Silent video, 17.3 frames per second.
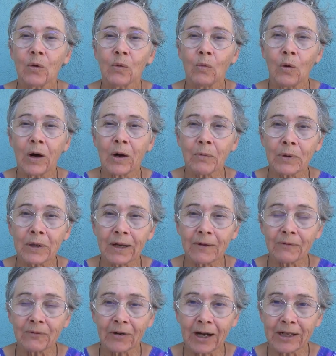Where would
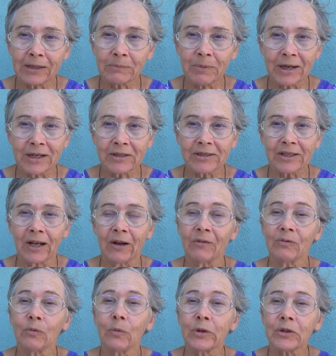I find
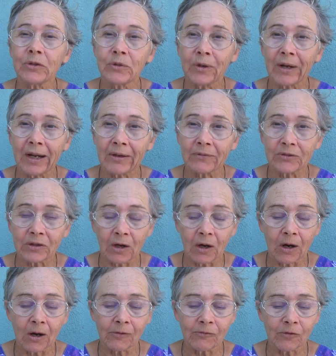myself? What do you have to
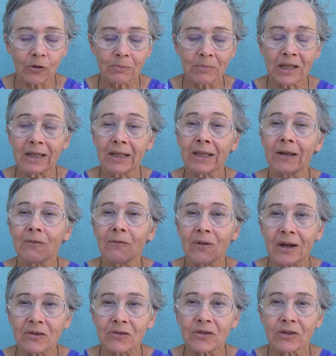offer me
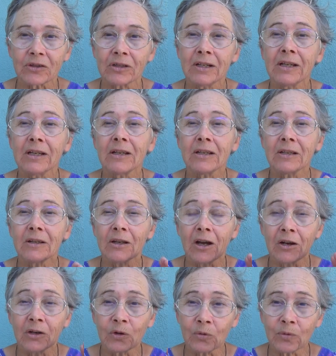if I should
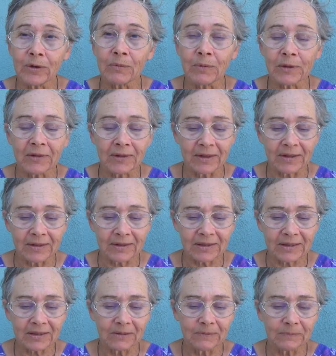agree with
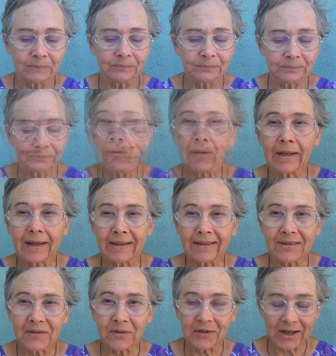this?
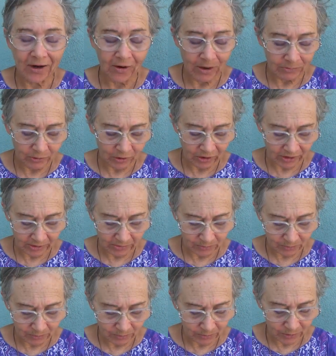Okay, so now I'm going
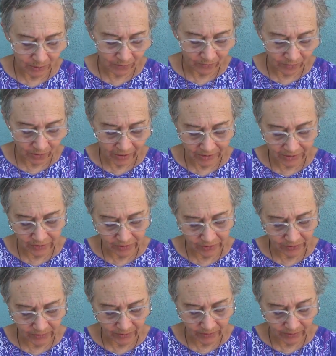to move on
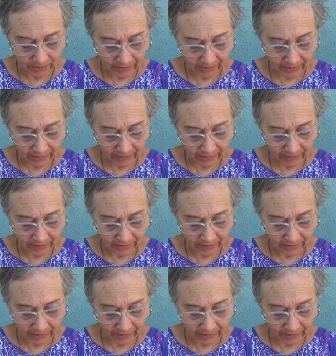to